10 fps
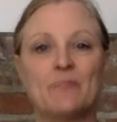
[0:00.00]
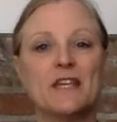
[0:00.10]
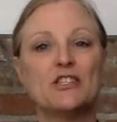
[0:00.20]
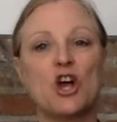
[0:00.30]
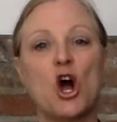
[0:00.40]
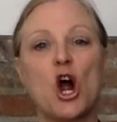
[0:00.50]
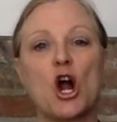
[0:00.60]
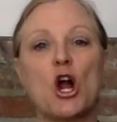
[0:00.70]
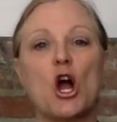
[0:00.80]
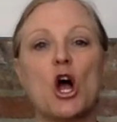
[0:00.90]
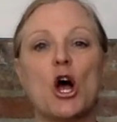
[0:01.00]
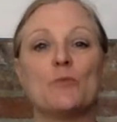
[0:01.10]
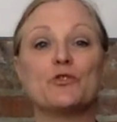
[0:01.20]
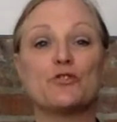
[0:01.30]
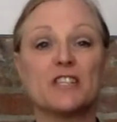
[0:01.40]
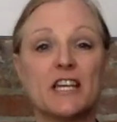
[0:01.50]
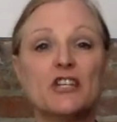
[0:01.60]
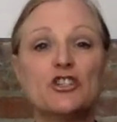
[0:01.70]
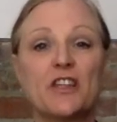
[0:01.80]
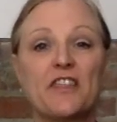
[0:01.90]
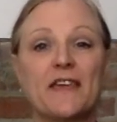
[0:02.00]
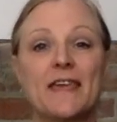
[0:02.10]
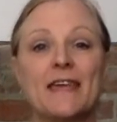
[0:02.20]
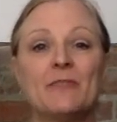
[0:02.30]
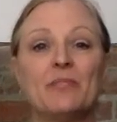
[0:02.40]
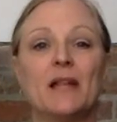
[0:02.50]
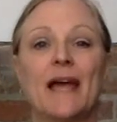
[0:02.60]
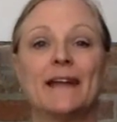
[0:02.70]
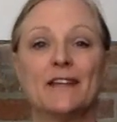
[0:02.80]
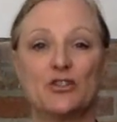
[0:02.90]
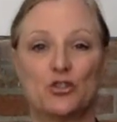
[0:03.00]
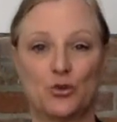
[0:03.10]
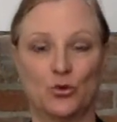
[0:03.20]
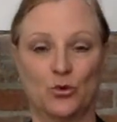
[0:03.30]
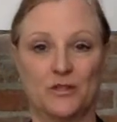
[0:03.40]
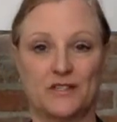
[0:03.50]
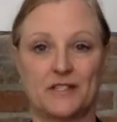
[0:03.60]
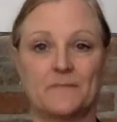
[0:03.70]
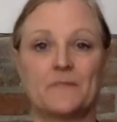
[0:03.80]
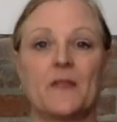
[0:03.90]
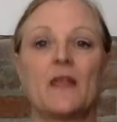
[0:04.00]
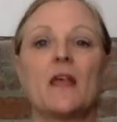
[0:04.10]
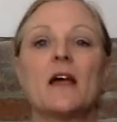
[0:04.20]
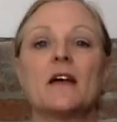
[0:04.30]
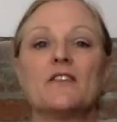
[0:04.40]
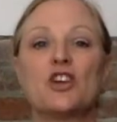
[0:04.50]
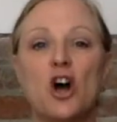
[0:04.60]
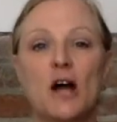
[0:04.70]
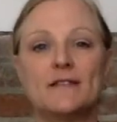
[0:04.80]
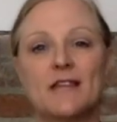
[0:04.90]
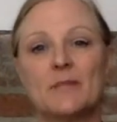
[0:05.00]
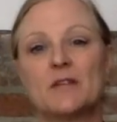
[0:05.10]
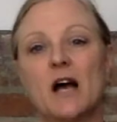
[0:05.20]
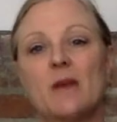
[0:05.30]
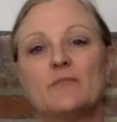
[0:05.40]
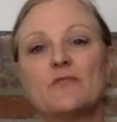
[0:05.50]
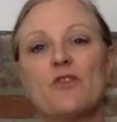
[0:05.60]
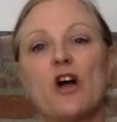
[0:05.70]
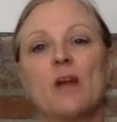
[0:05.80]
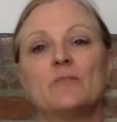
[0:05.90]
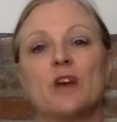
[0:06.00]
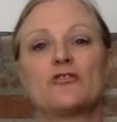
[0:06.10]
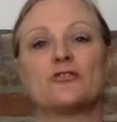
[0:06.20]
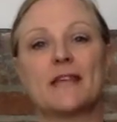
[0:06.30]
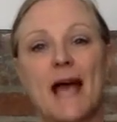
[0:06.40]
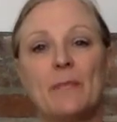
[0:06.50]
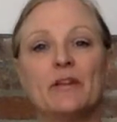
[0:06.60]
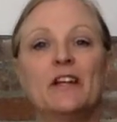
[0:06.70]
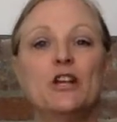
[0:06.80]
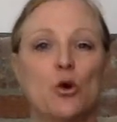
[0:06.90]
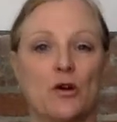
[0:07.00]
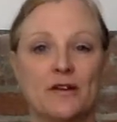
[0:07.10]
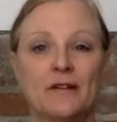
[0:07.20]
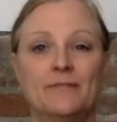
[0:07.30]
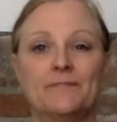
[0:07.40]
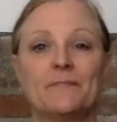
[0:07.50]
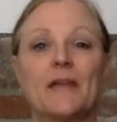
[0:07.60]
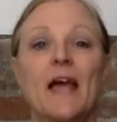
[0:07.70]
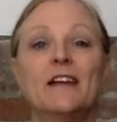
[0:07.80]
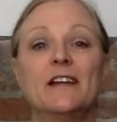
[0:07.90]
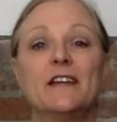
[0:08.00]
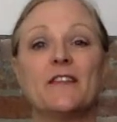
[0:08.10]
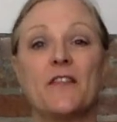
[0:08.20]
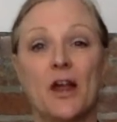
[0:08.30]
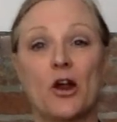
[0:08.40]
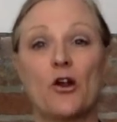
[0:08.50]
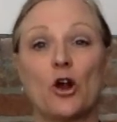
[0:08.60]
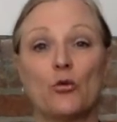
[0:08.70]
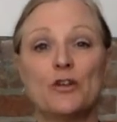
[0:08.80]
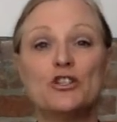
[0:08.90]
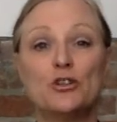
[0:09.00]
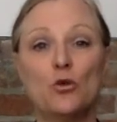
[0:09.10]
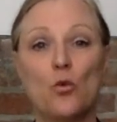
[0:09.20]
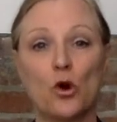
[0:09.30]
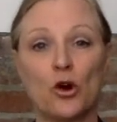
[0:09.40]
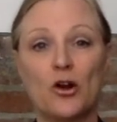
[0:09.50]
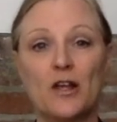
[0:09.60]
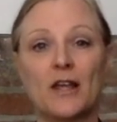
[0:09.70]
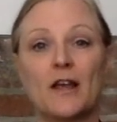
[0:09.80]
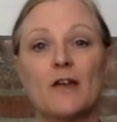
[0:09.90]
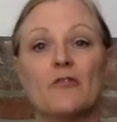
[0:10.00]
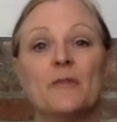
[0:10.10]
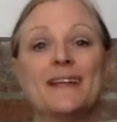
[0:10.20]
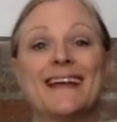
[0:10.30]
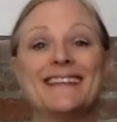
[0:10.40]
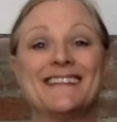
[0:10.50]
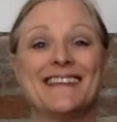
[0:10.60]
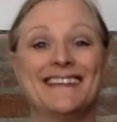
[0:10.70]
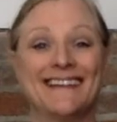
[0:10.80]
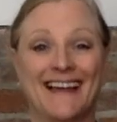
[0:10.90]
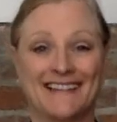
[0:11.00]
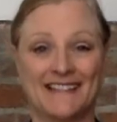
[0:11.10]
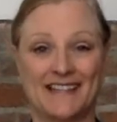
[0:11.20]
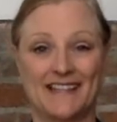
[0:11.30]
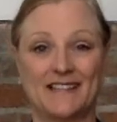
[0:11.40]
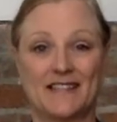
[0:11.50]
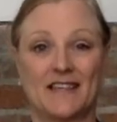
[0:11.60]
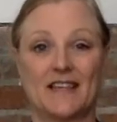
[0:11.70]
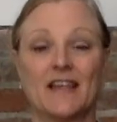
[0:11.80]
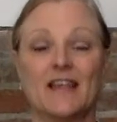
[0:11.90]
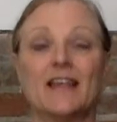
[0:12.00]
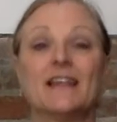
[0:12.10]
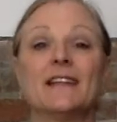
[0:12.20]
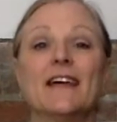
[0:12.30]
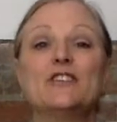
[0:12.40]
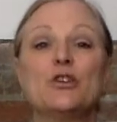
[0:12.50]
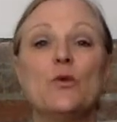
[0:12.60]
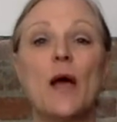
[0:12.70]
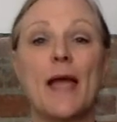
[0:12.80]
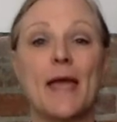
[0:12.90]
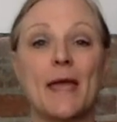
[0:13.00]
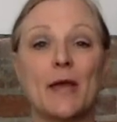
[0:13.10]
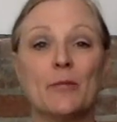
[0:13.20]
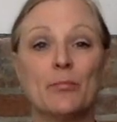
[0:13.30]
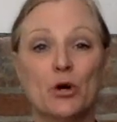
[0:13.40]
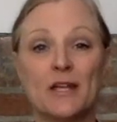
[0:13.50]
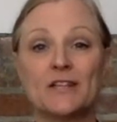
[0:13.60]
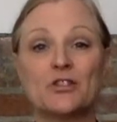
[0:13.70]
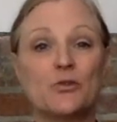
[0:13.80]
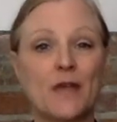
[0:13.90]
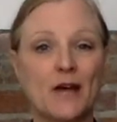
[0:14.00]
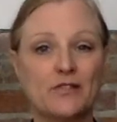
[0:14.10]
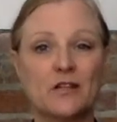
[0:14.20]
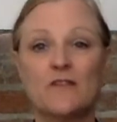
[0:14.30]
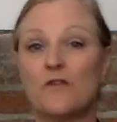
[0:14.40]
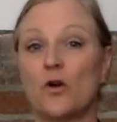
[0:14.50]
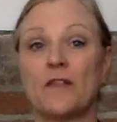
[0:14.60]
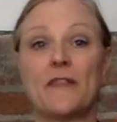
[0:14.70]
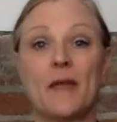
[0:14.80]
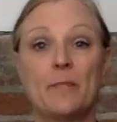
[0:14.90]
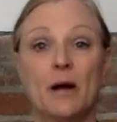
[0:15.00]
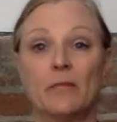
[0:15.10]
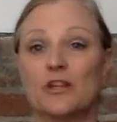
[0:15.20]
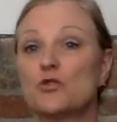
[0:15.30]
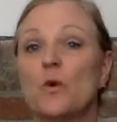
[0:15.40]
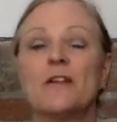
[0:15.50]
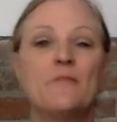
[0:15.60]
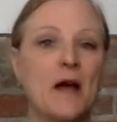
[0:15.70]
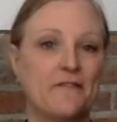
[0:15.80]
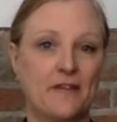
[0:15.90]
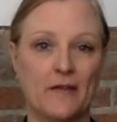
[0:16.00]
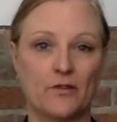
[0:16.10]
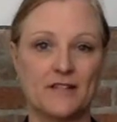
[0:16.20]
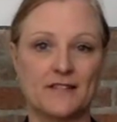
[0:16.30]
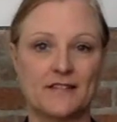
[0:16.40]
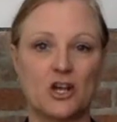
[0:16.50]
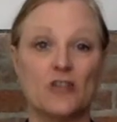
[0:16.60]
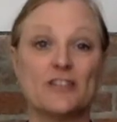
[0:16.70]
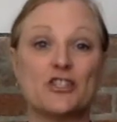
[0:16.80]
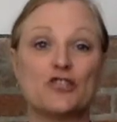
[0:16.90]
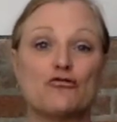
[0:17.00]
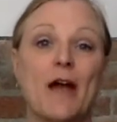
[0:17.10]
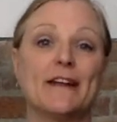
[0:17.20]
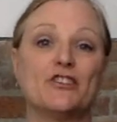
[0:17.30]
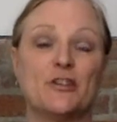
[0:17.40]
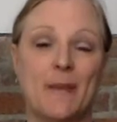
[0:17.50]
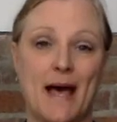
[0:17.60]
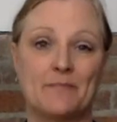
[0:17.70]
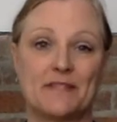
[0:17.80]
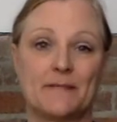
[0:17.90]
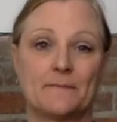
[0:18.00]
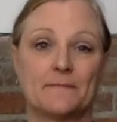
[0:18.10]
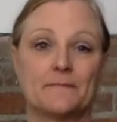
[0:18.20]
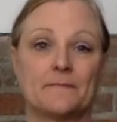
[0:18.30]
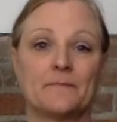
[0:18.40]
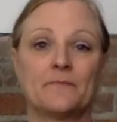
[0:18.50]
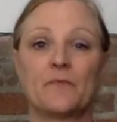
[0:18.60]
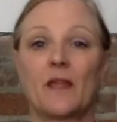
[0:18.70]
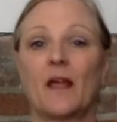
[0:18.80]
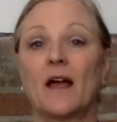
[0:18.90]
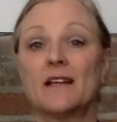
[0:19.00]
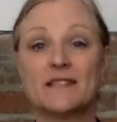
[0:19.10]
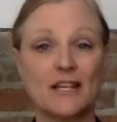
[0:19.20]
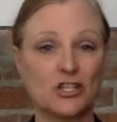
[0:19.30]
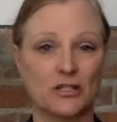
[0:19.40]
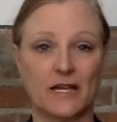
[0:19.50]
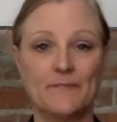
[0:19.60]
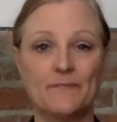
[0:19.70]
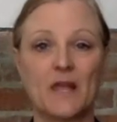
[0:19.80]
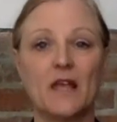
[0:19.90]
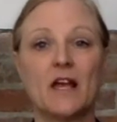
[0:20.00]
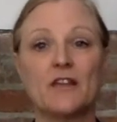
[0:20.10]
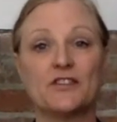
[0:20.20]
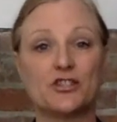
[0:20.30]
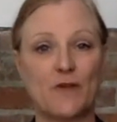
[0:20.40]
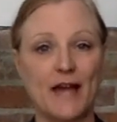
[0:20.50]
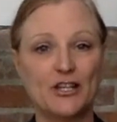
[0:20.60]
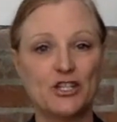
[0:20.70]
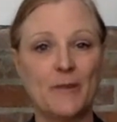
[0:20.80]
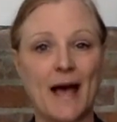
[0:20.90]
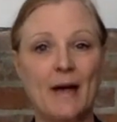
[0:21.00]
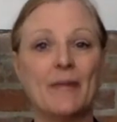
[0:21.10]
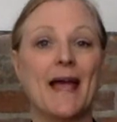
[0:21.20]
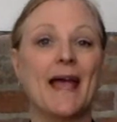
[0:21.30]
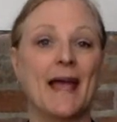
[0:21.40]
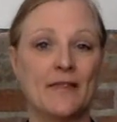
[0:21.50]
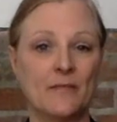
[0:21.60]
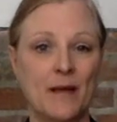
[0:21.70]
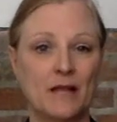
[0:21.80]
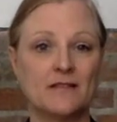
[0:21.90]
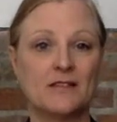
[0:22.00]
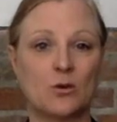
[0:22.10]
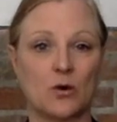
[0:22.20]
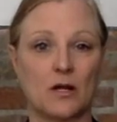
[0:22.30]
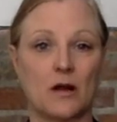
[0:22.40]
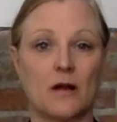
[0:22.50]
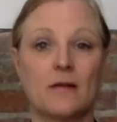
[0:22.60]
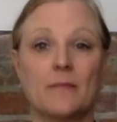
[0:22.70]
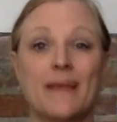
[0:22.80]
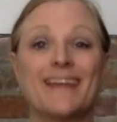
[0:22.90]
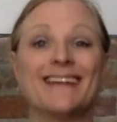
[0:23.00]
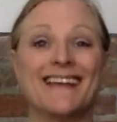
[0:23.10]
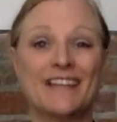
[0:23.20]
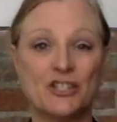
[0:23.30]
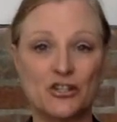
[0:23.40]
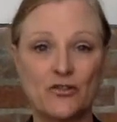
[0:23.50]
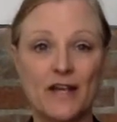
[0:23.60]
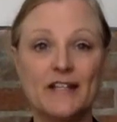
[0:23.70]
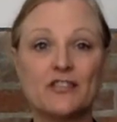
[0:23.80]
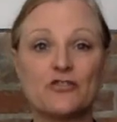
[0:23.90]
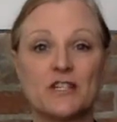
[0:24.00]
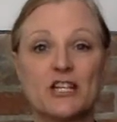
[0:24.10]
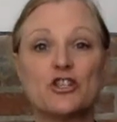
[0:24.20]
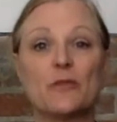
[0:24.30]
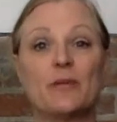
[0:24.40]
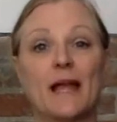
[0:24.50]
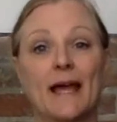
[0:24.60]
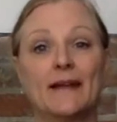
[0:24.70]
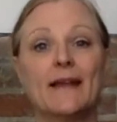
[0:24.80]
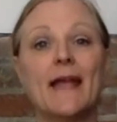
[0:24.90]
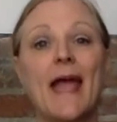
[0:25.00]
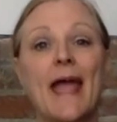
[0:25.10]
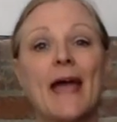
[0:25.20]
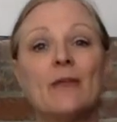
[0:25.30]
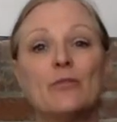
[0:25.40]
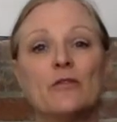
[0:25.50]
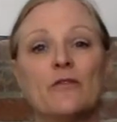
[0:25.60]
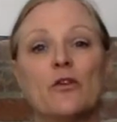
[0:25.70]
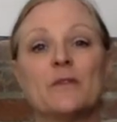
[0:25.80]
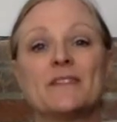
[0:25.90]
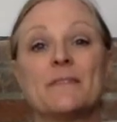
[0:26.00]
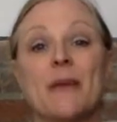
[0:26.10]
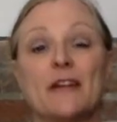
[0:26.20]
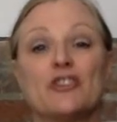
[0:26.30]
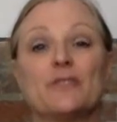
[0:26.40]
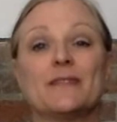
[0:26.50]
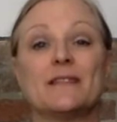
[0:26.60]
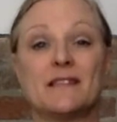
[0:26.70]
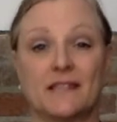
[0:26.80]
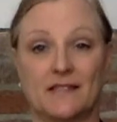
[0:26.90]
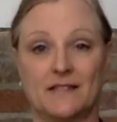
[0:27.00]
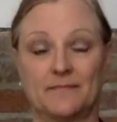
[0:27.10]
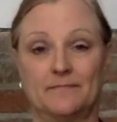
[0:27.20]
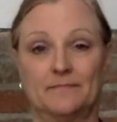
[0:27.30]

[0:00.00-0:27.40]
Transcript: These are strategic thinking and planning tools. The concept comes from Drs. Kaplan and Norton and in their original work from the 1990s. It led to a book in 2004 that they published, one of my favorites, called Strategy Maps. Essentially, the Strategy Map and the Balanced Scorecard make an integrated strategic planning and performance management system.